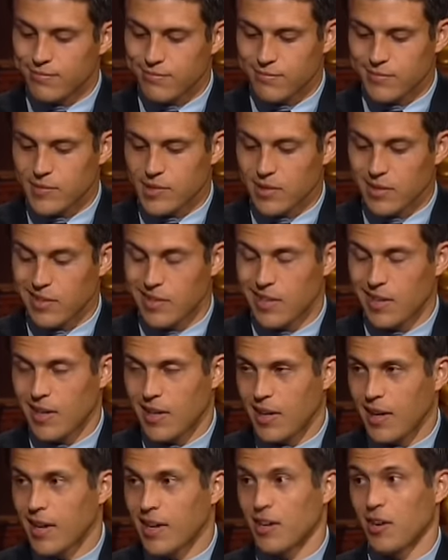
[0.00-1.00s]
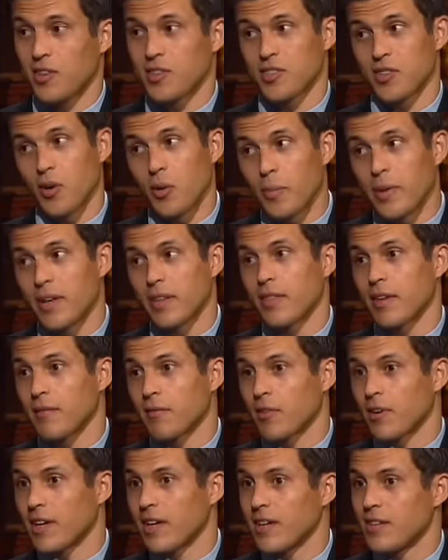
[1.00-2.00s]
Okay. And also a big thing
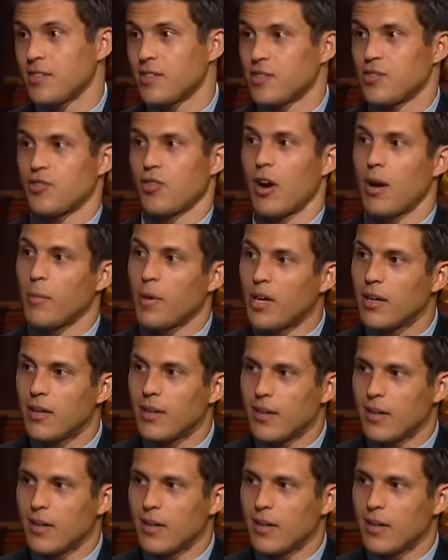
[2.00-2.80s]
for kids is trauma.